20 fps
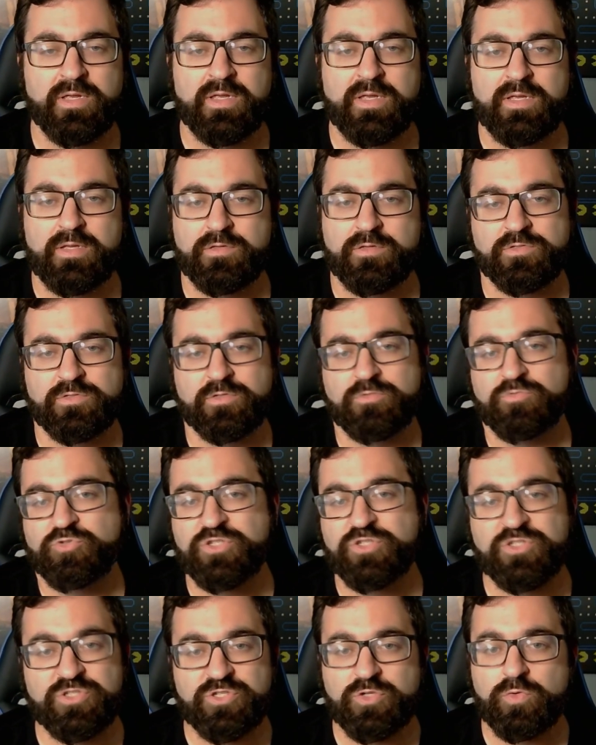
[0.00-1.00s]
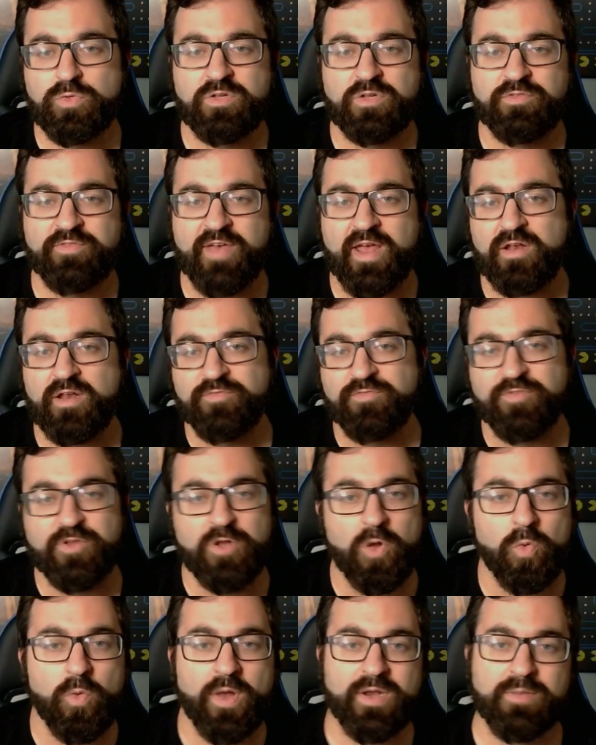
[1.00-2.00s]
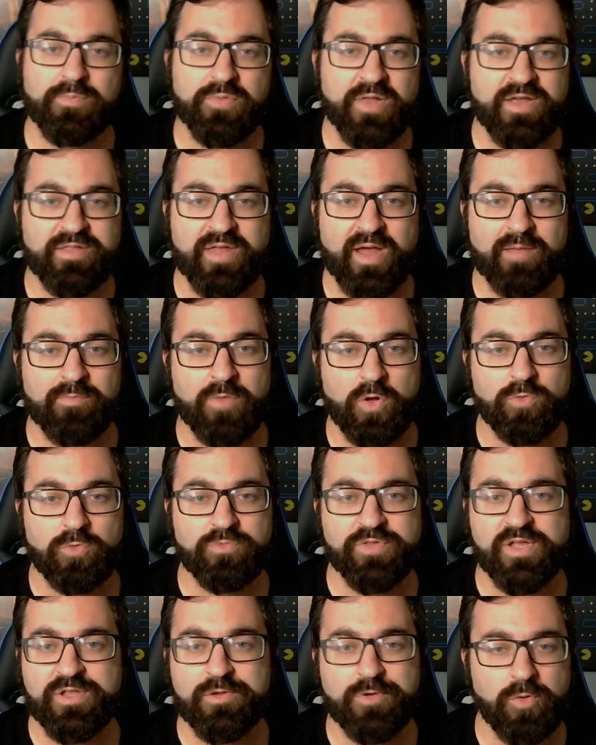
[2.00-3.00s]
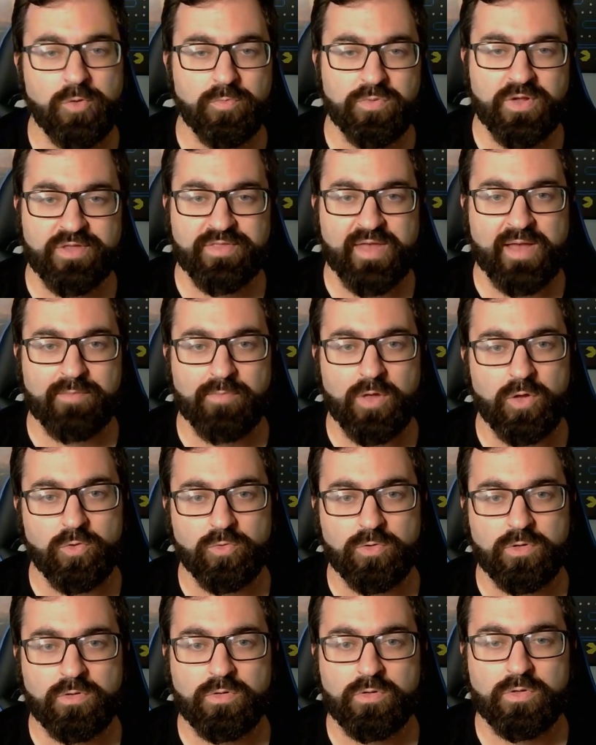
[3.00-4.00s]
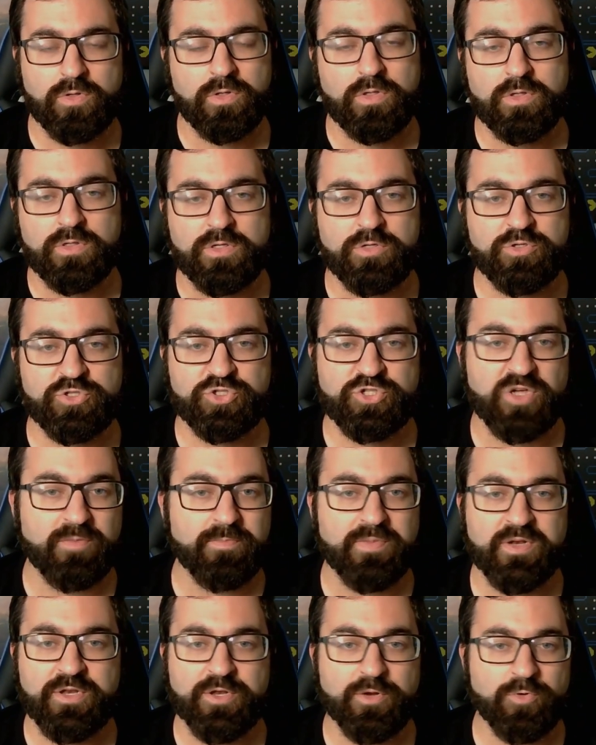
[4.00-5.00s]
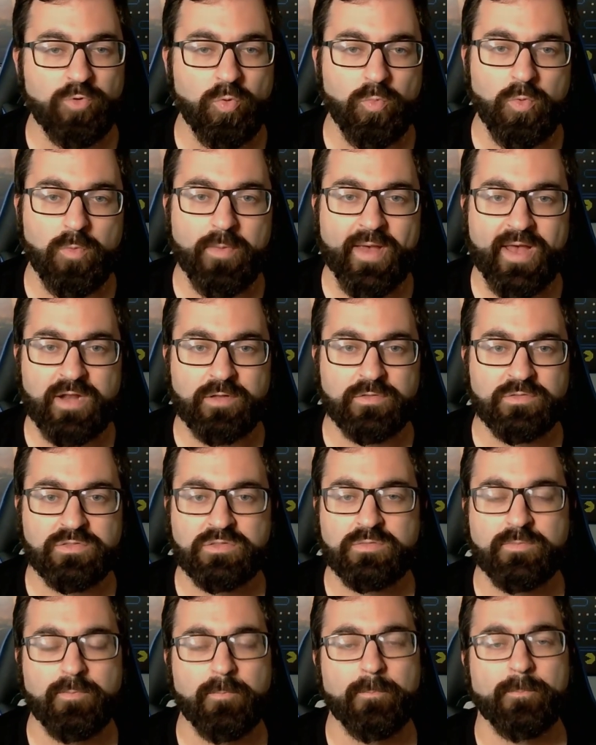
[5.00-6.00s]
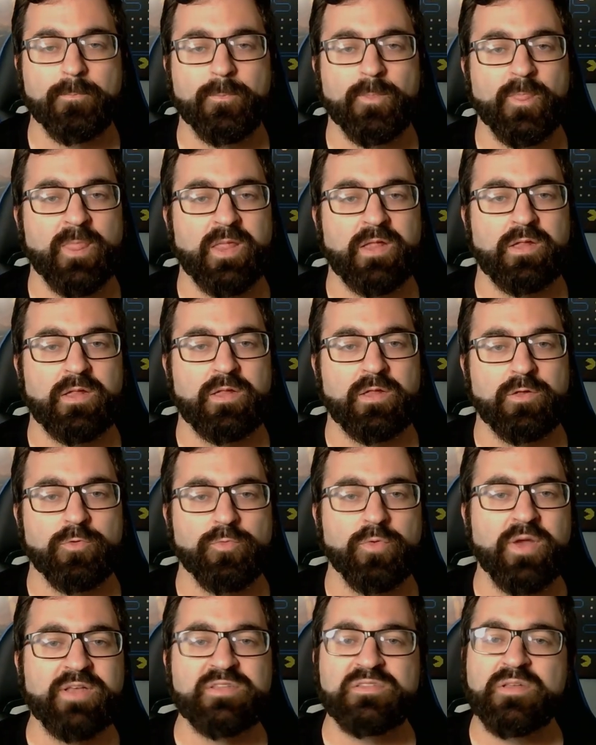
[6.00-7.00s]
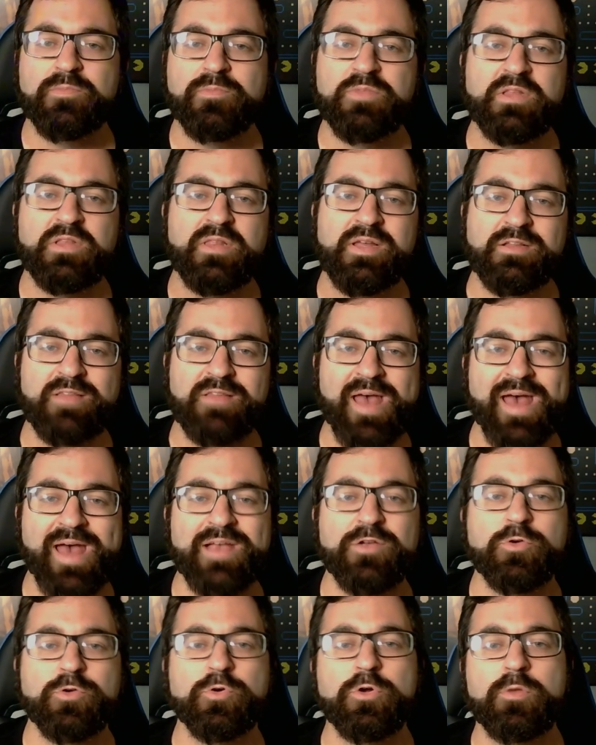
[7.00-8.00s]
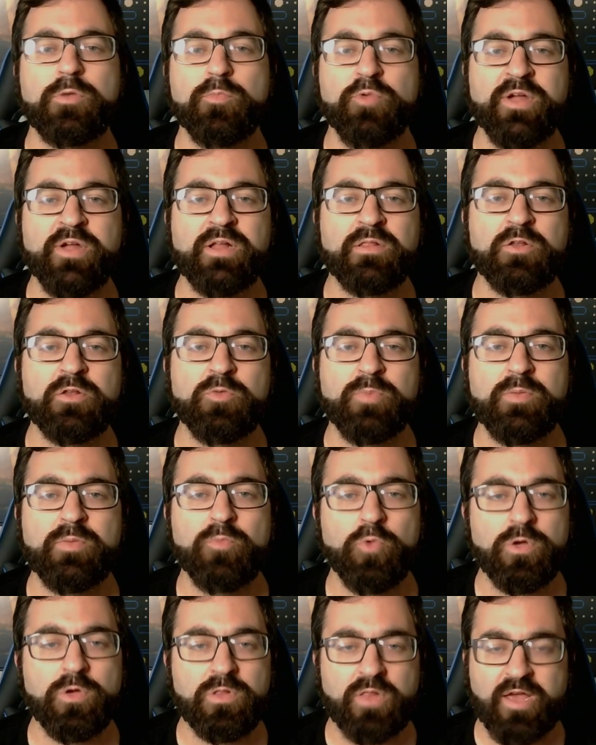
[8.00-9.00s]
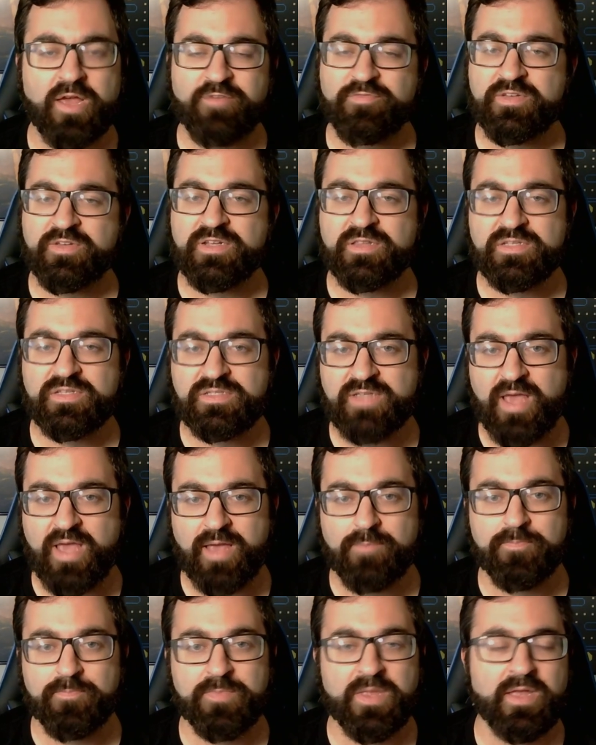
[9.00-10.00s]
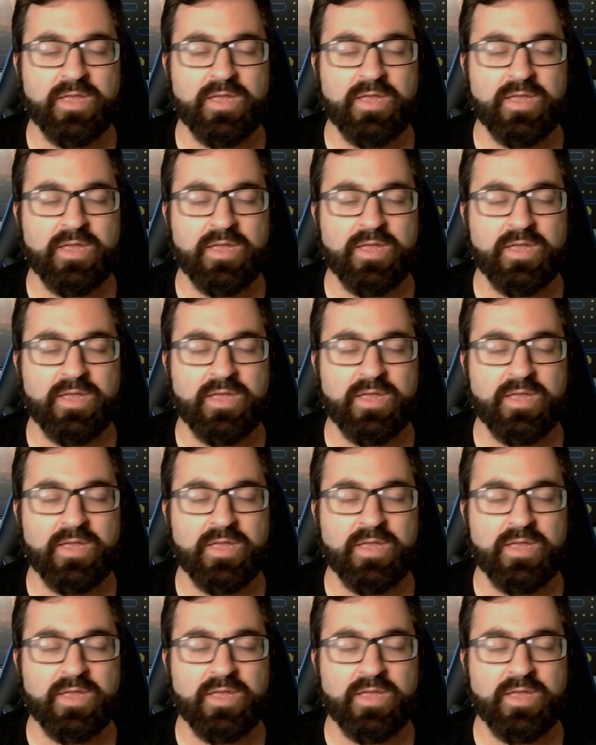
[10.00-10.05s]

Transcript: So just do an event. And if you don't want to play that mode, then you don't play that mode. You just jump into your normal battles. Right? Something like that could bring a little bit more life into this game.